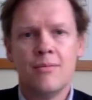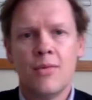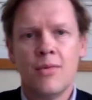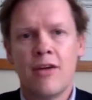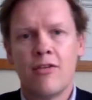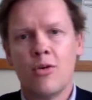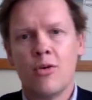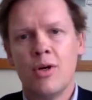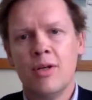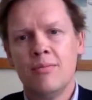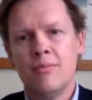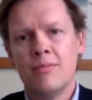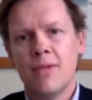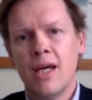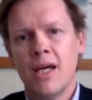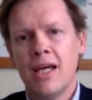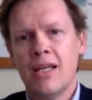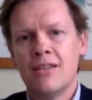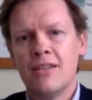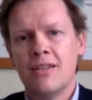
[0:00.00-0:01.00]
everyone,
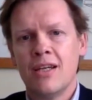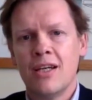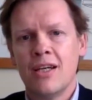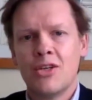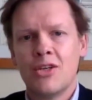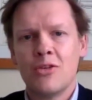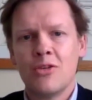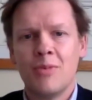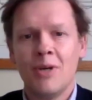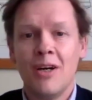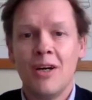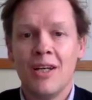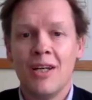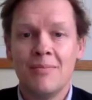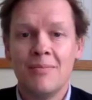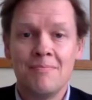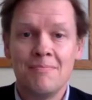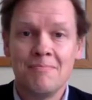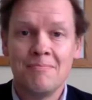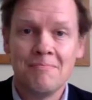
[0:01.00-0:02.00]
and goodbye.
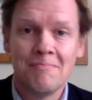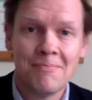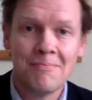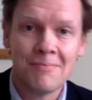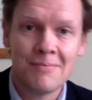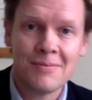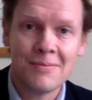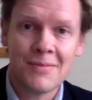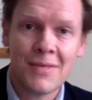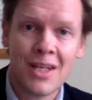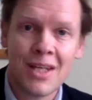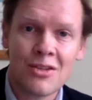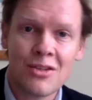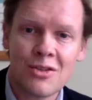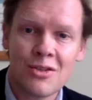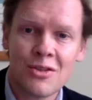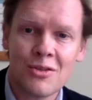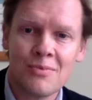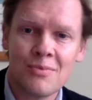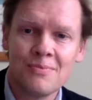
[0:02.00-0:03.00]
Catch you
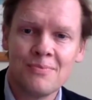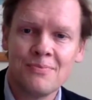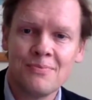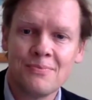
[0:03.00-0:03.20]
soon.